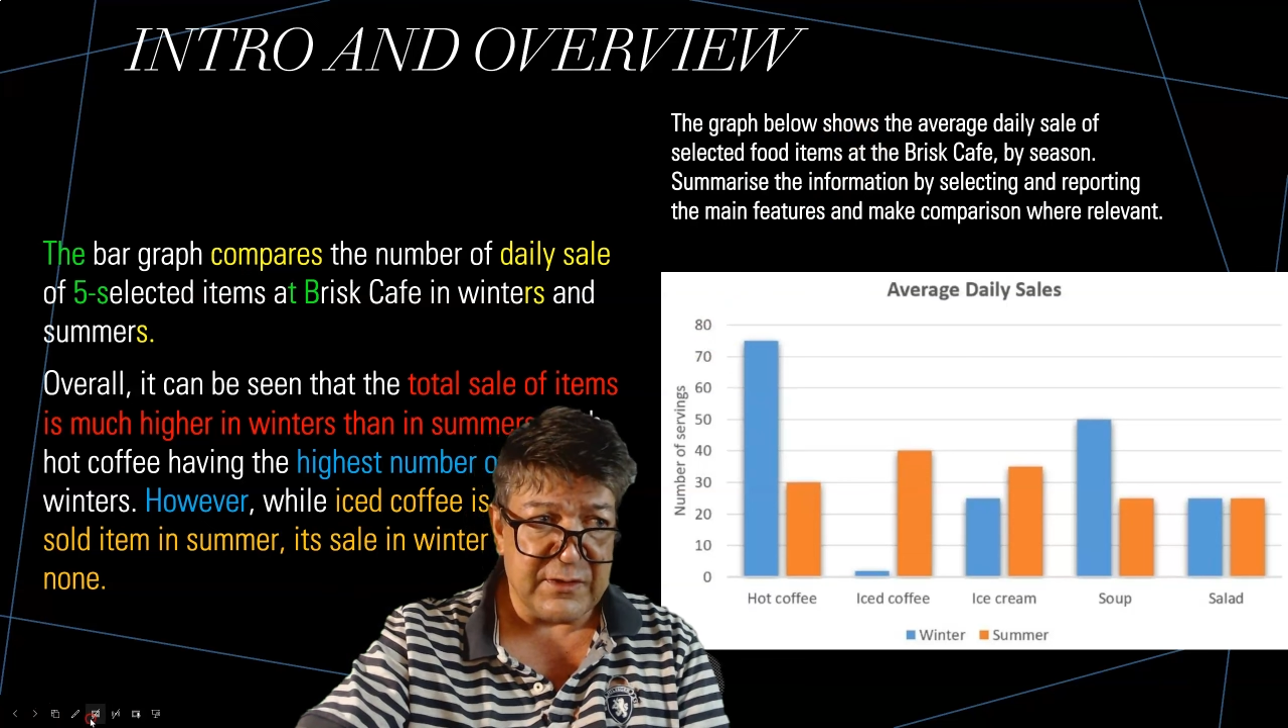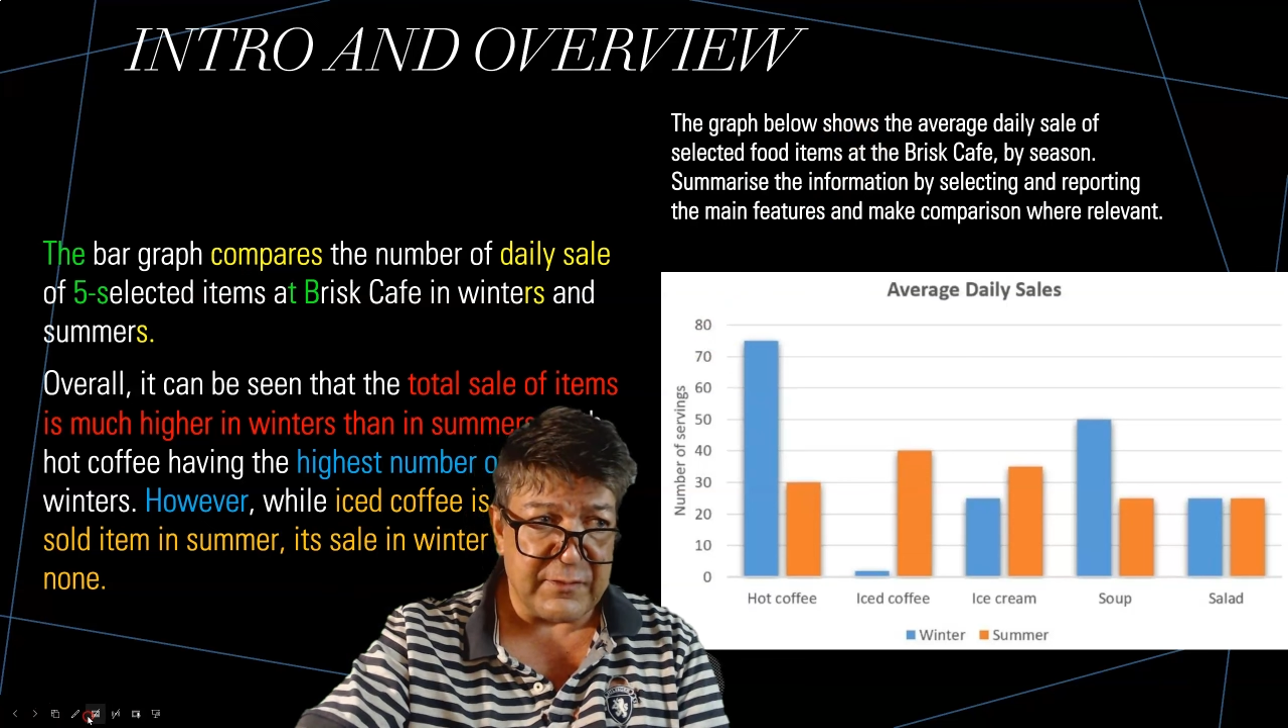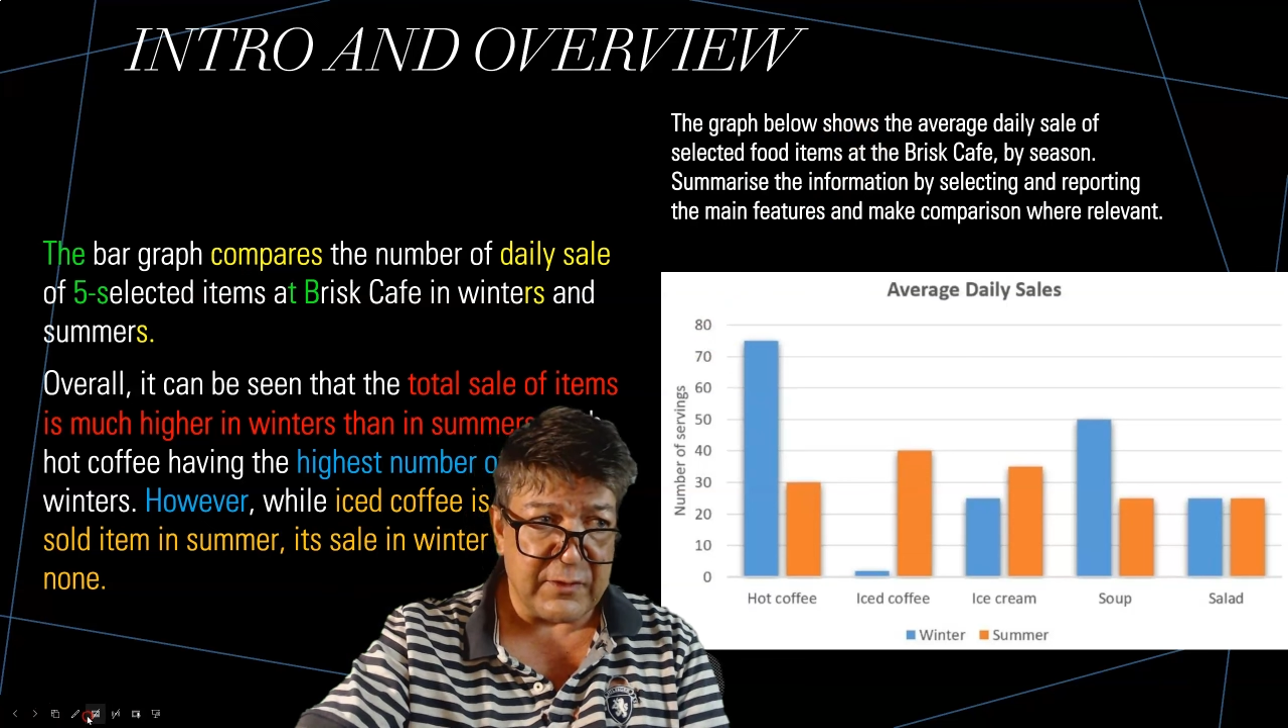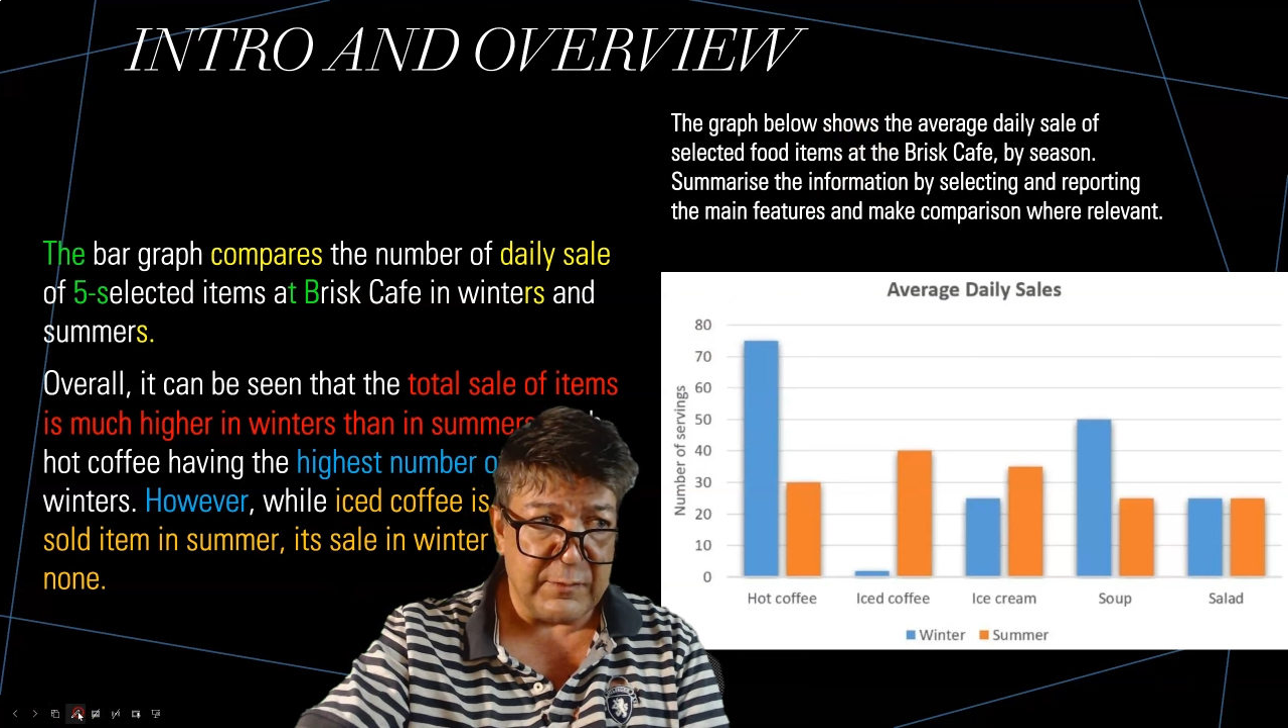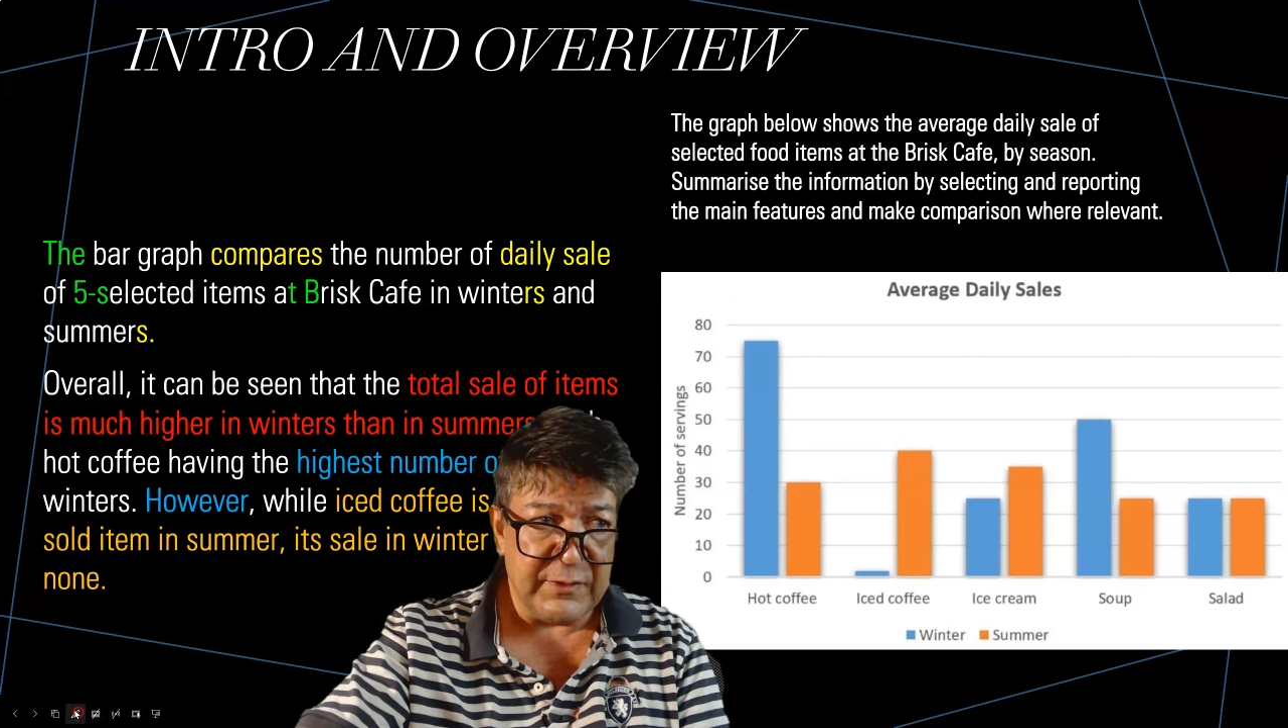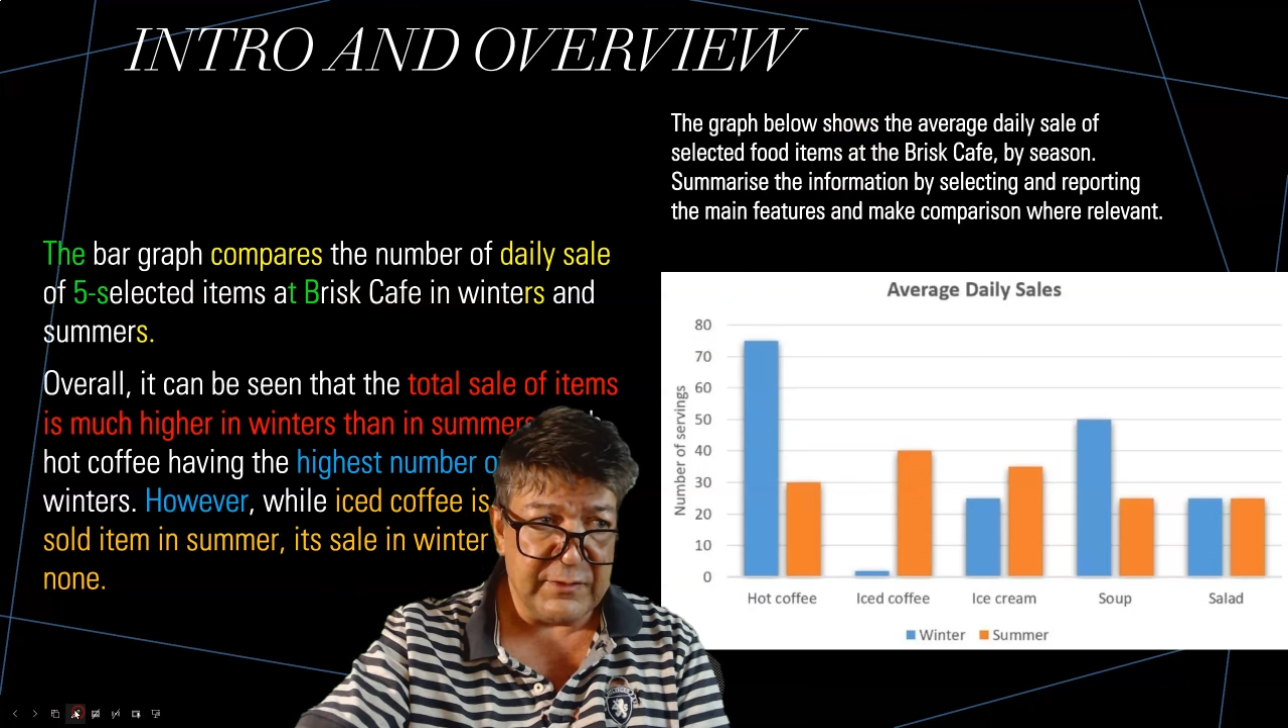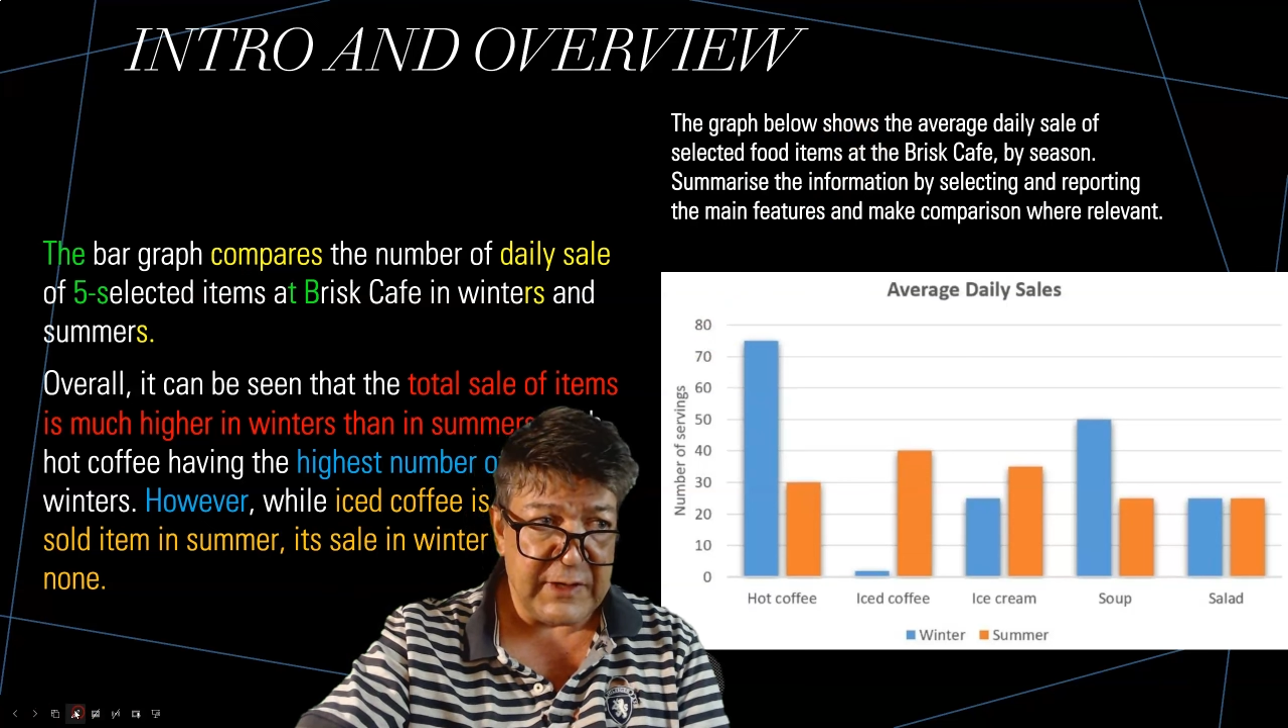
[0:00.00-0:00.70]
verb